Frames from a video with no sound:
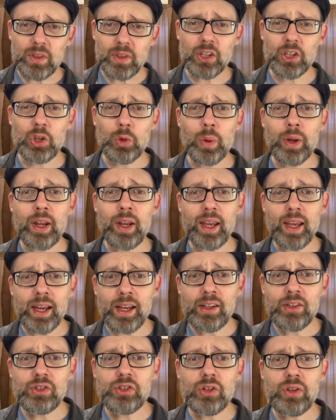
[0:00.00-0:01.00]
you want to
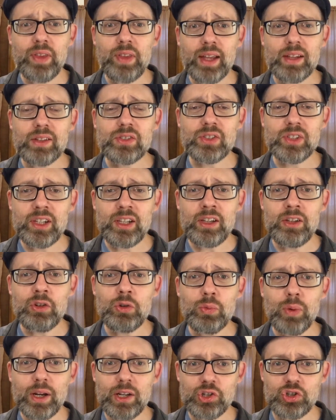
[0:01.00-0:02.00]
answer that scene
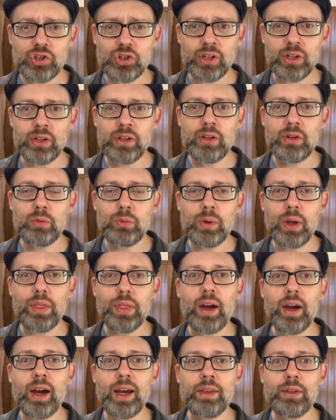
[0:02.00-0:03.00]
question with
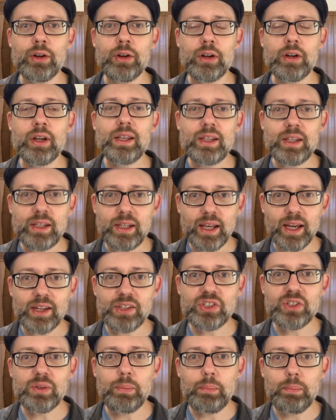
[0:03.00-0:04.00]
either
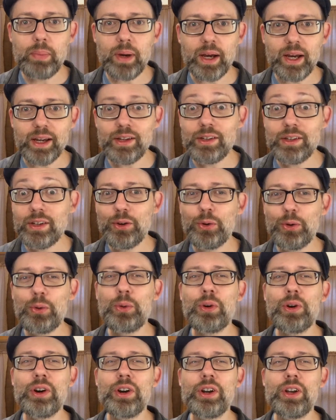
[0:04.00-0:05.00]
yes, but,
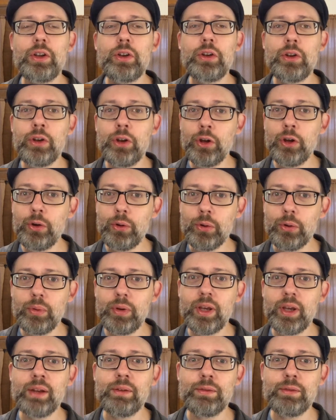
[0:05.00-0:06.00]
or no,
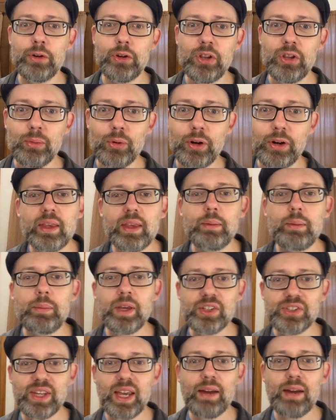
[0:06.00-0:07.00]
and furthermore.
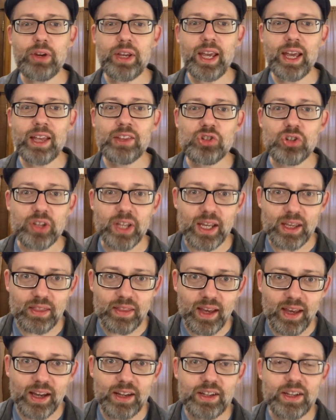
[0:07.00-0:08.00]
Because every answer like
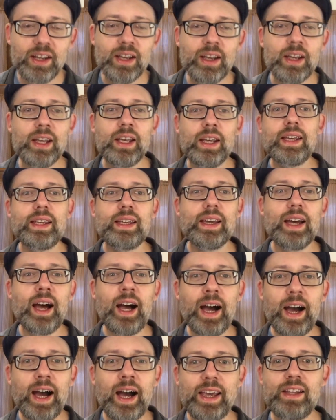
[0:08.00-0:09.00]
that
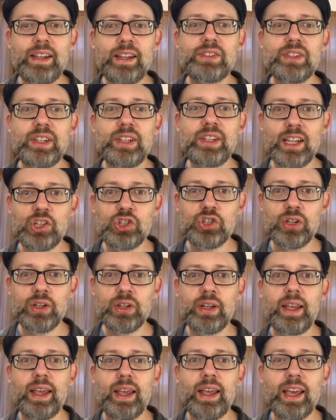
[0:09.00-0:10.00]
heightens the
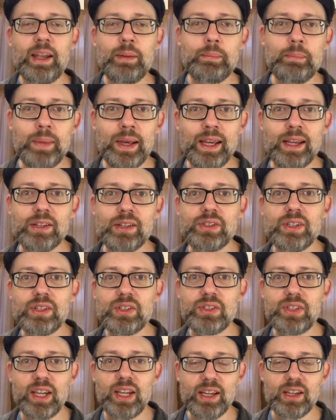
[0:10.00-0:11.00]
tension and makes the
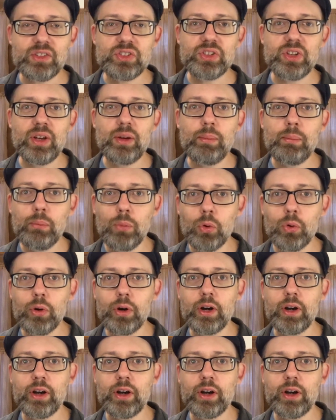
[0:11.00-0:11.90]
stakes more